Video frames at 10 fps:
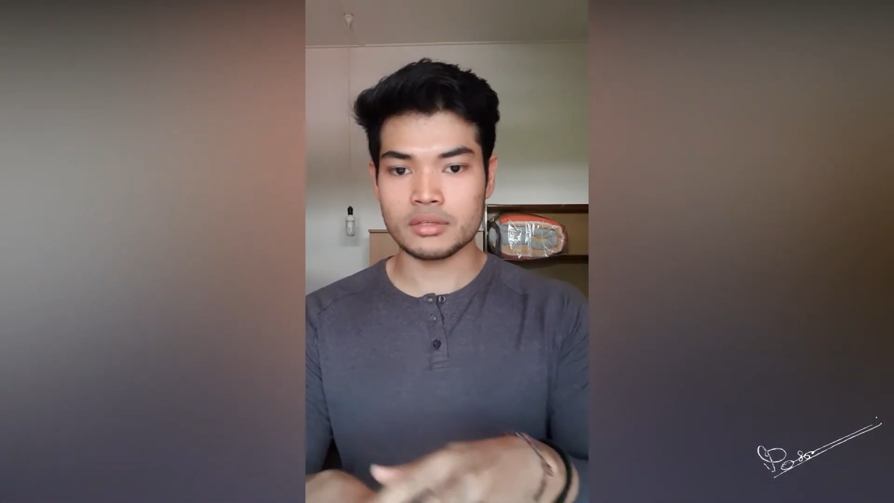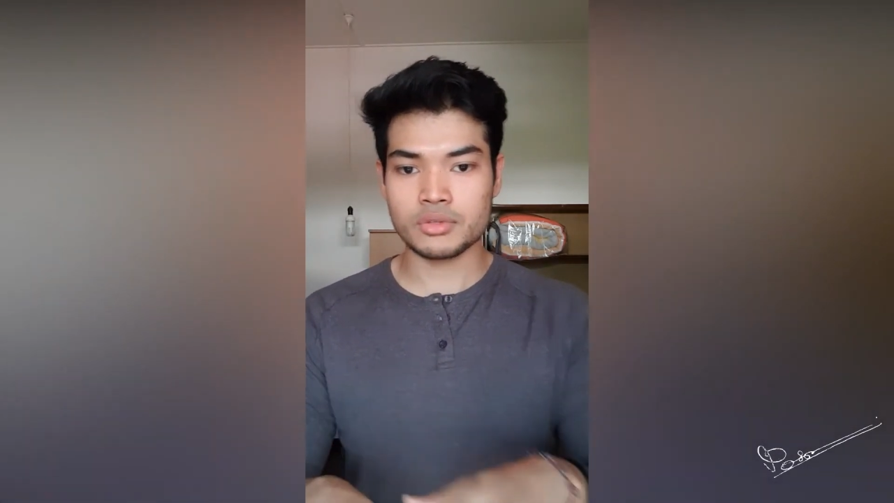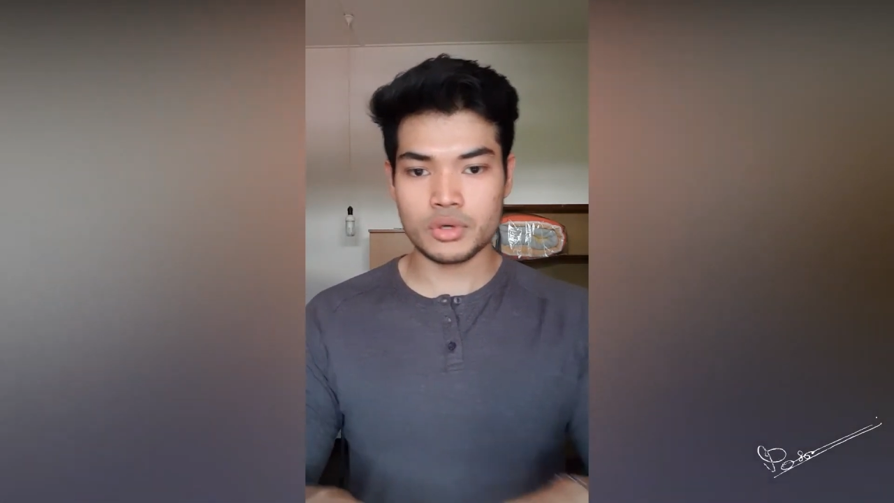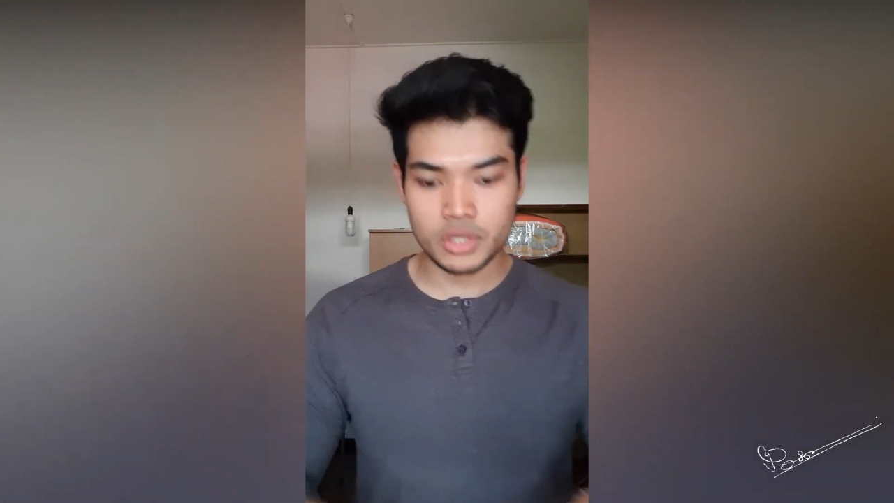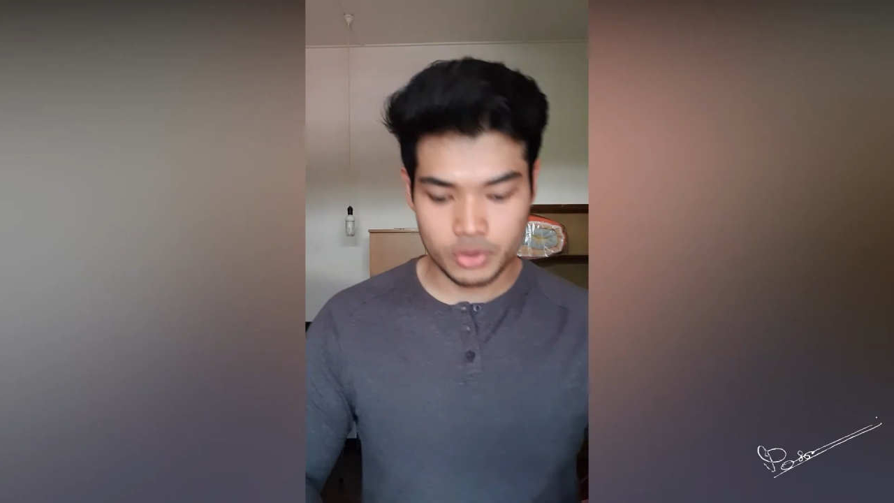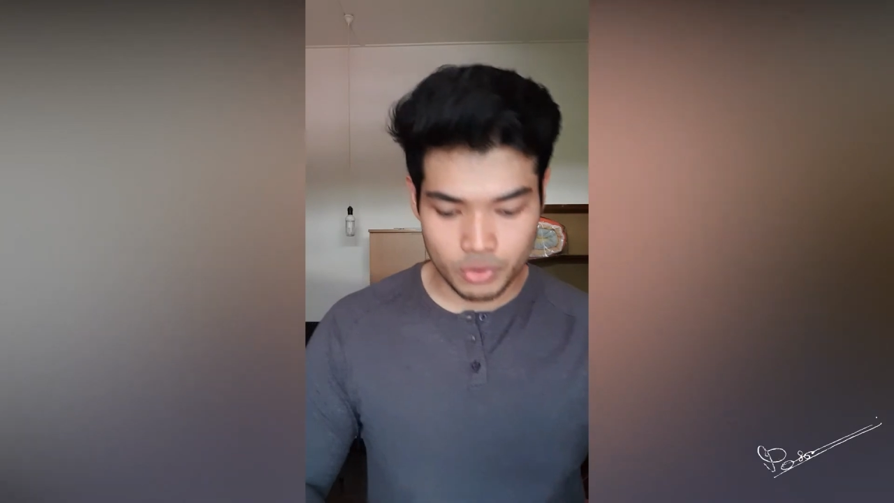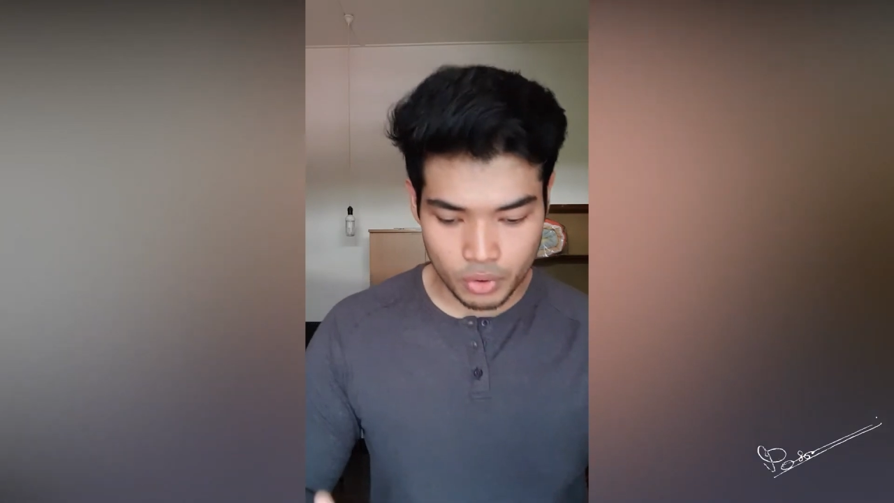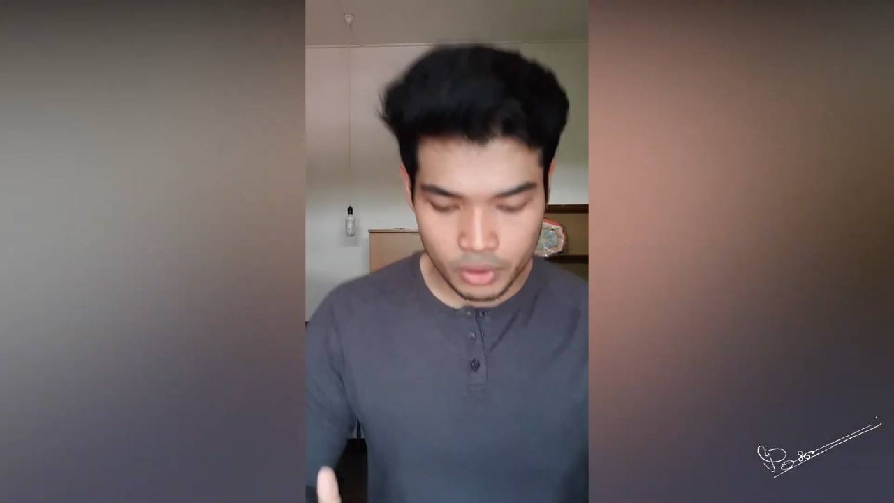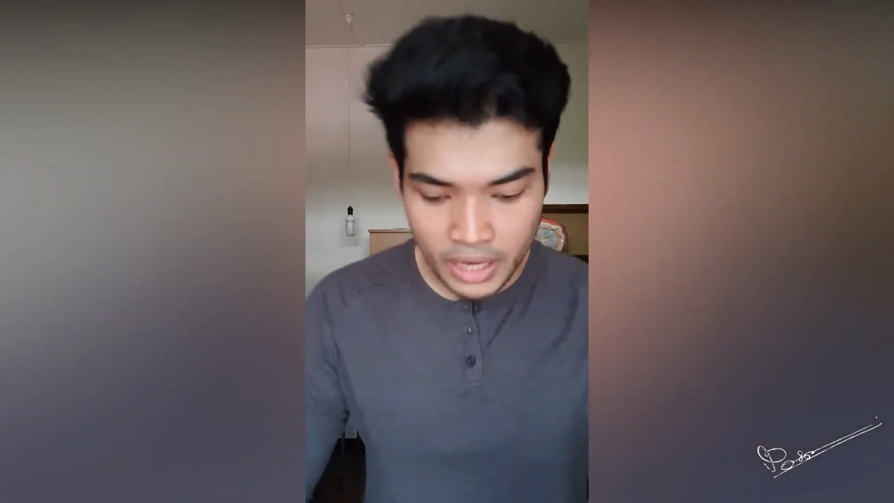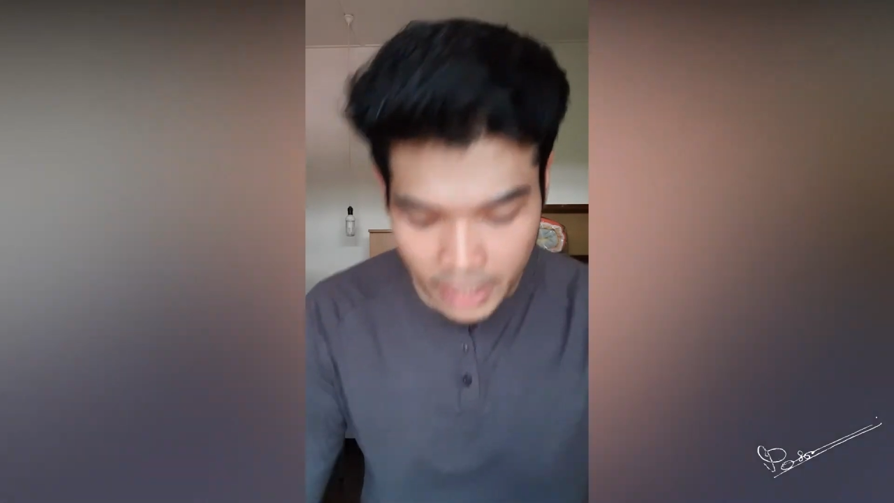So you
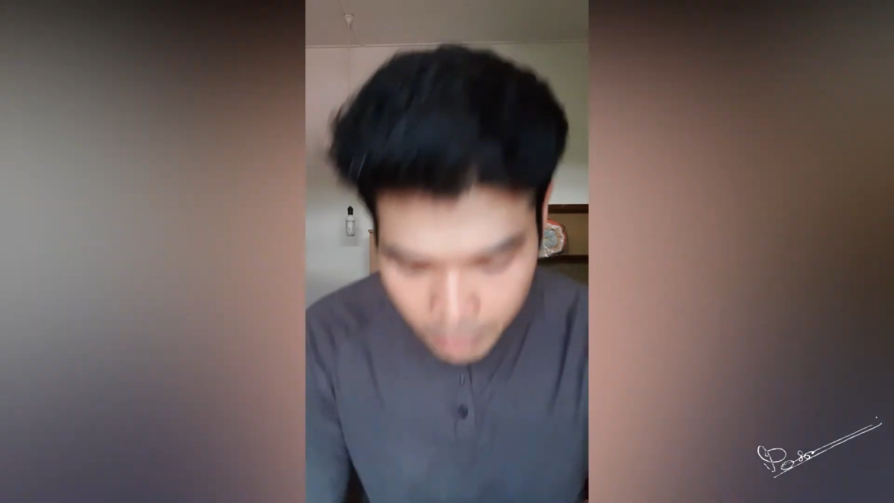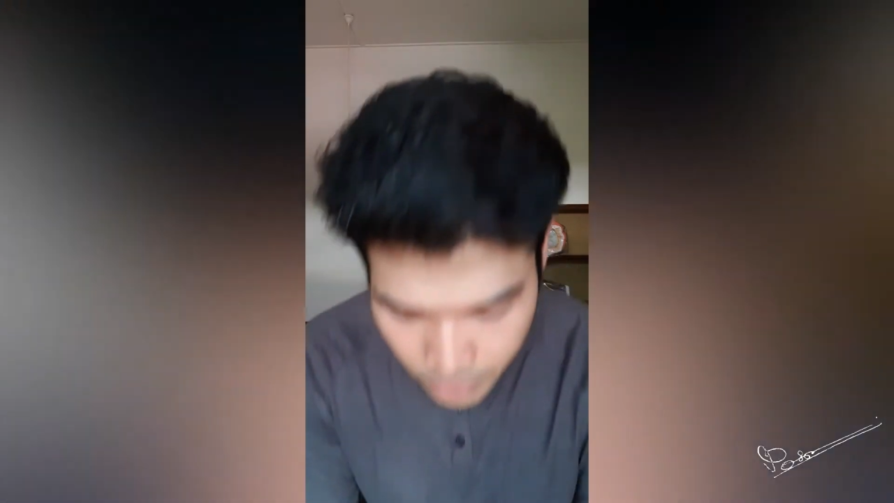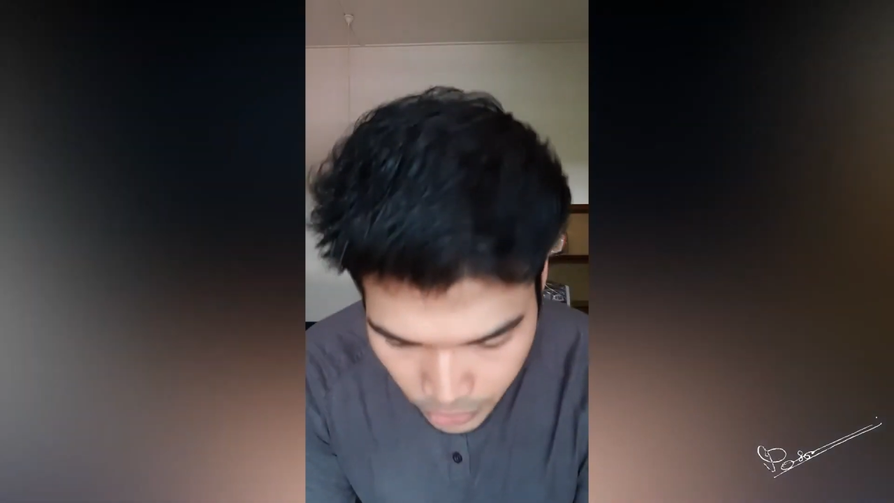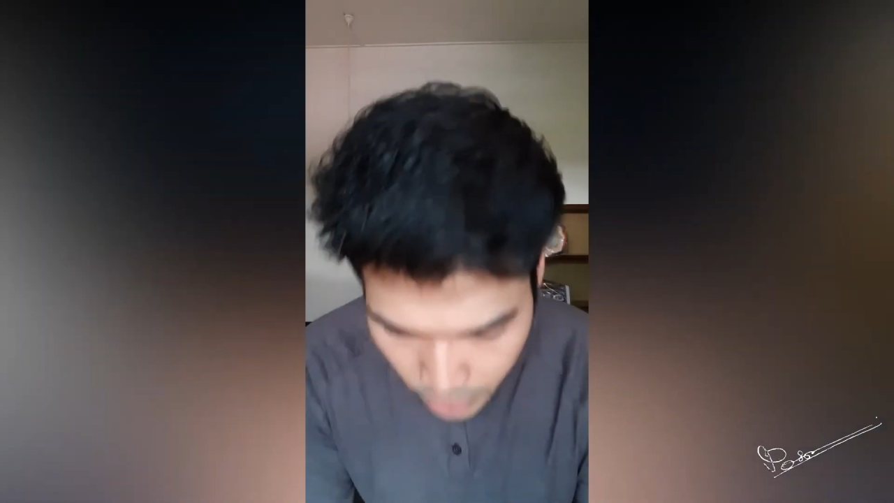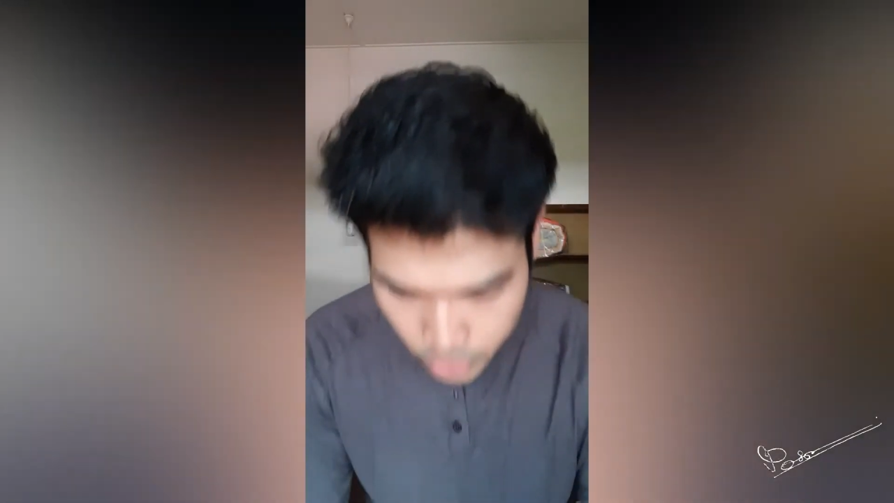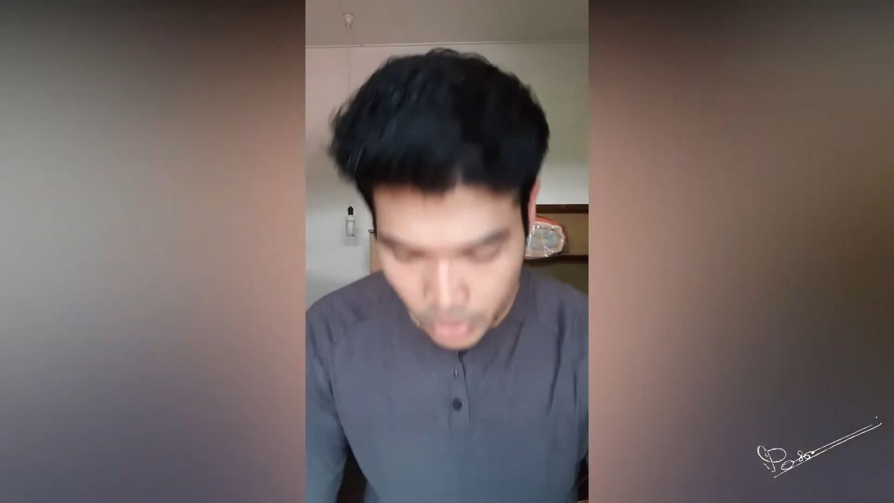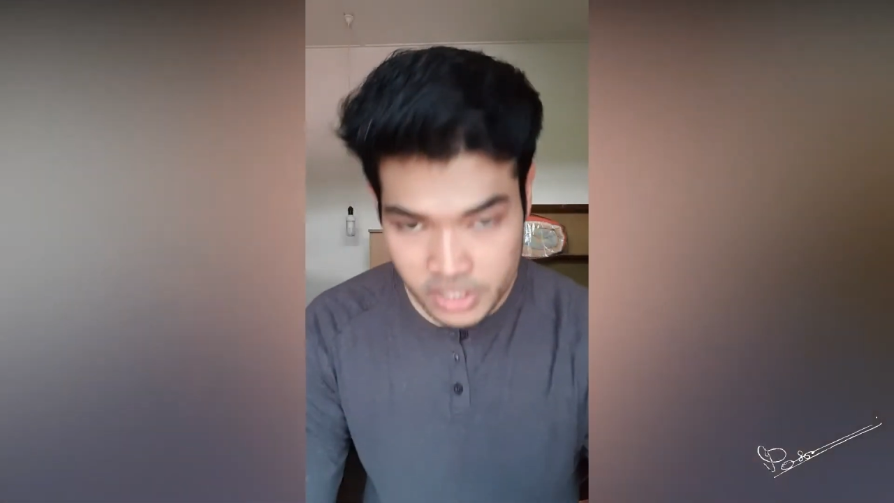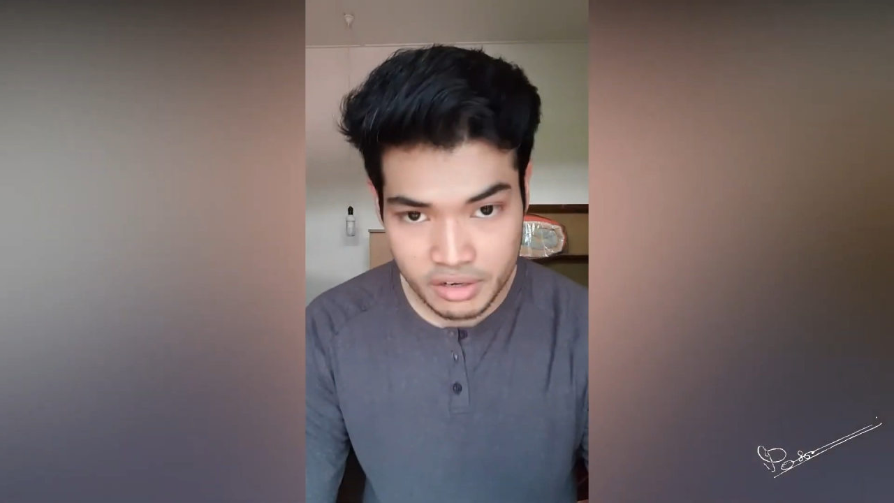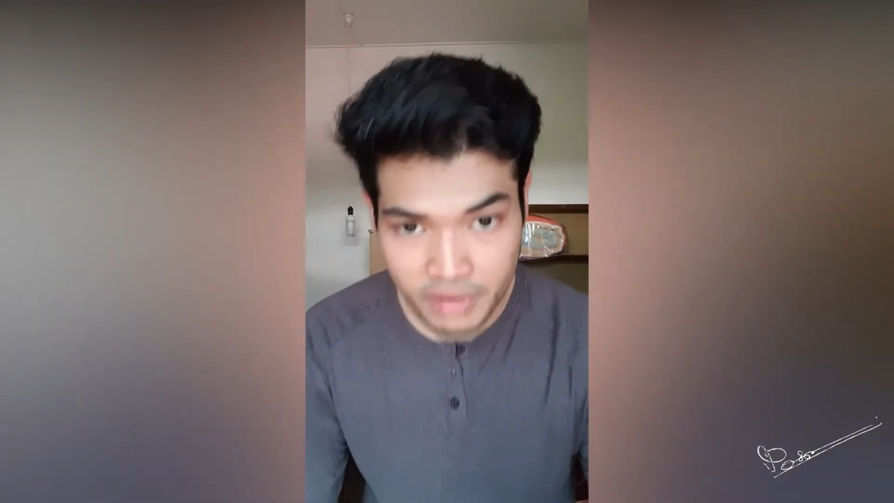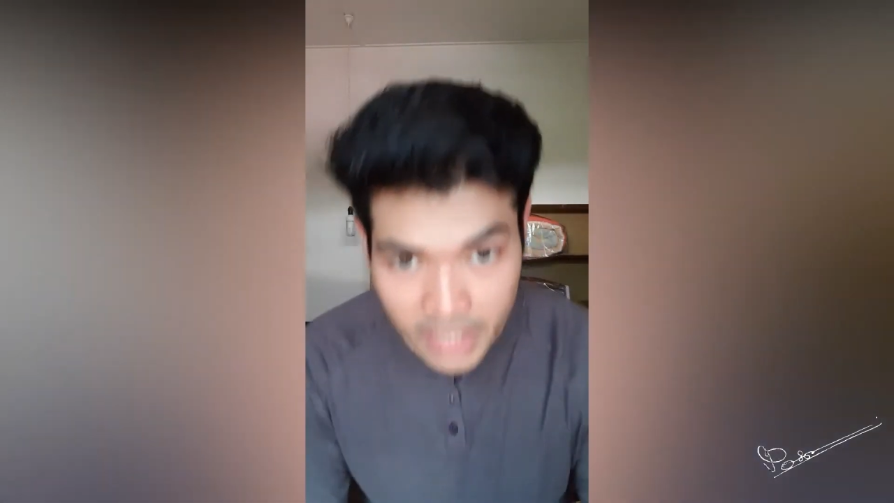go down, your joints are ready,